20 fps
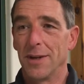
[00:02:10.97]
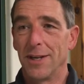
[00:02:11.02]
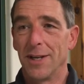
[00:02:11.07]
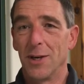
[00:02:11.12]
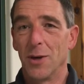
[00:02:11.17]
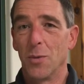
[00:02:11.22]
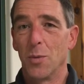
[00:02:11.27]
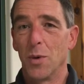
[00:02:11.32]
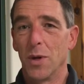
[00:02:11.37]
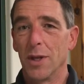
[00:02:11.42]
you
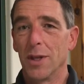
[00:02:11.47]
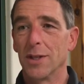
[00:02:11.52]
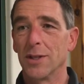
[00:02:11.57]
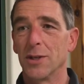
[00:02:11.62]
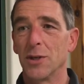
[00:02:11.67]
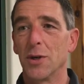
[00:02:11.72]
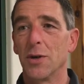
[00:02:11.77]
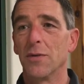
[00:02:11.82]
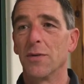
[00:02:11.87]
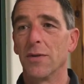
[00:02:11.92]
know will it
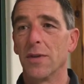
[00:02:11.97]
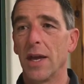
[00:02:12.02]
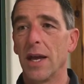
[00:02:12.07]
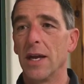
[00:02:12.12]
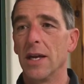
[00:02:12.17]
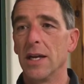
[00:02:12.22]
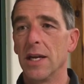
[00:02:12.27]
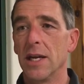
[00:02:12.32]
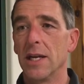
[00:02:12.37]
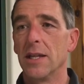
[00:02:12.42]
serve
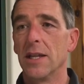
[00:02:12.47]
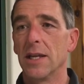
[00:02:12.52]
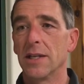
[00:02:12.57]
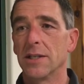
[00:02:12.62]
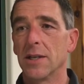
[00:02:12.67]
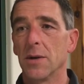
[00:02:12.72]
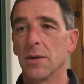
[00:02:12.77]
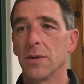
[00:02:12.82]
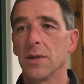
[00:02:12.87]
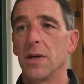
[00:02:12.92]
that need
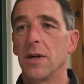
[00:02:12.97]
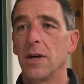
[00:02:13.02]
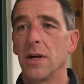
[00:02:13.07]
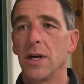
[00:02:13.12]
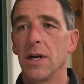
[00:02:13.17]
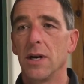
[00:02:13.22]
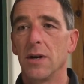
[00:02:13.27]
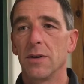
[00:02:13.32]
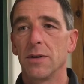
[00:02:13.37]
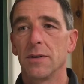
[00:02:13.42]
that's out there
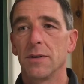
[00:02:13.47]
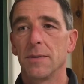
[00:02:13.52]
right now